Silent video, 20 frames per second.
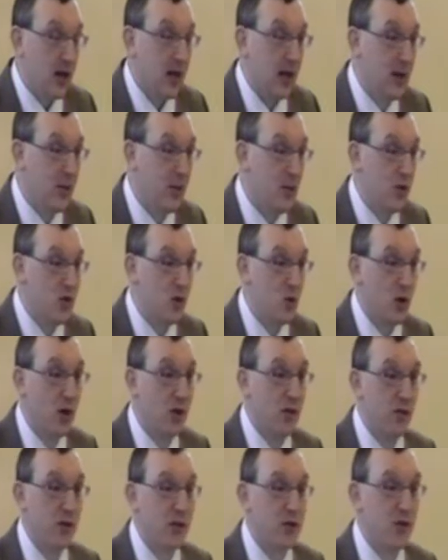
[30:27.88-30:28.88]
And Hebrews
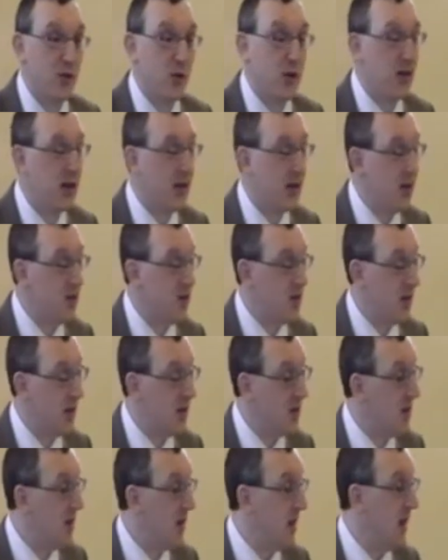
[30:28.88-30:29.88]
1 verse 14
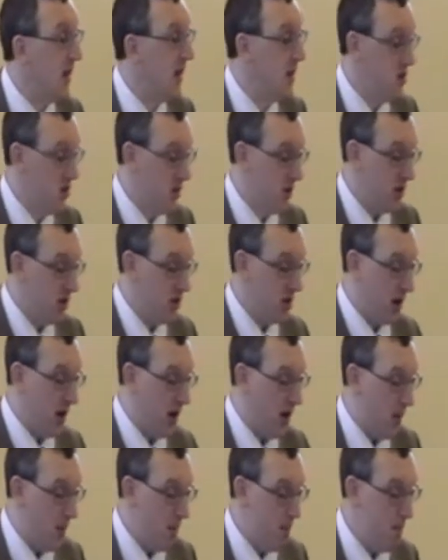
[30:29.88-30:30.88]
says that the angels
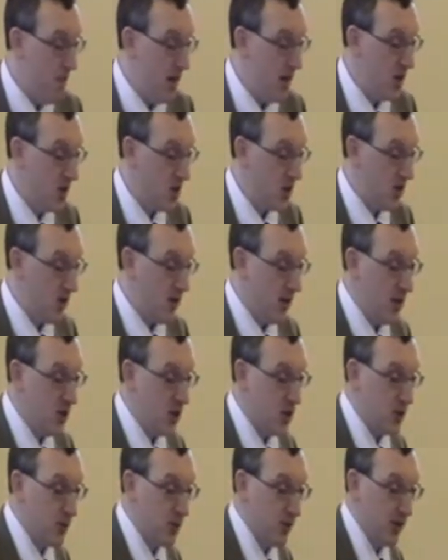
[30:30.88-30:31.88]
are ministering
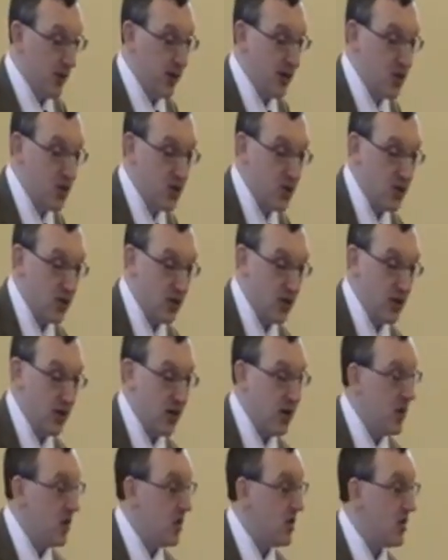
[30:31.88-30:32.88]

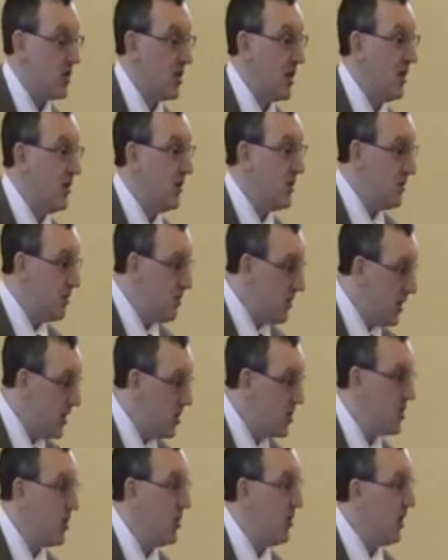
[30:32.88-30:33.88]
spirits sent to
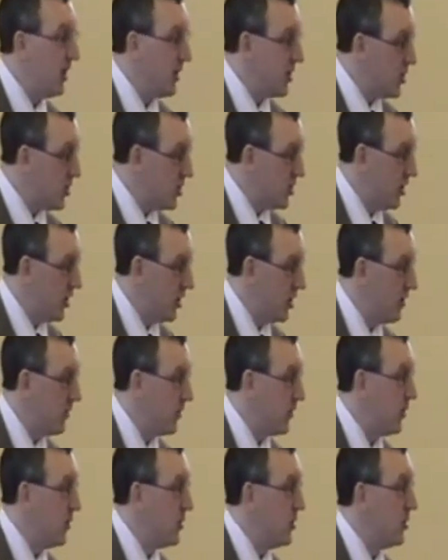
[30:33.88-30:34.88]
minister and
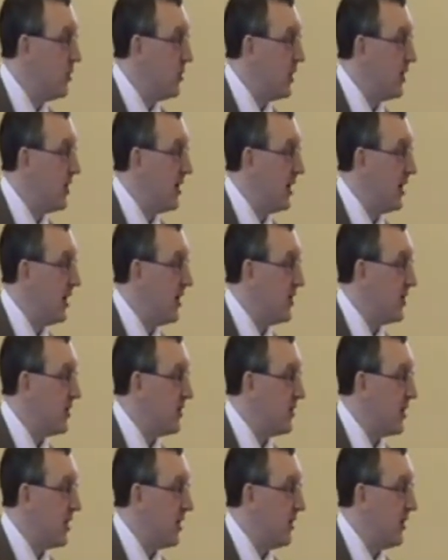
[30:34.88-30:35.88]
serve those who are the
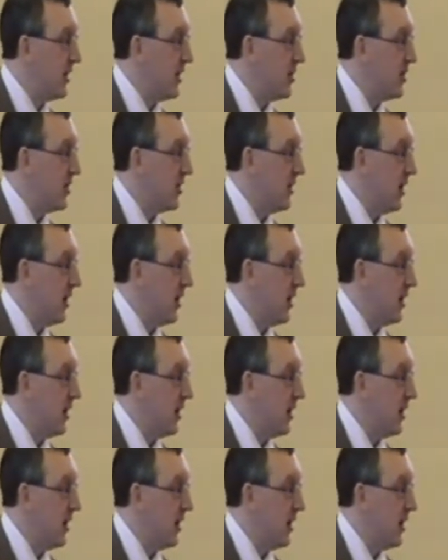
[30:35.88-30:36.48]
heirs of salvation.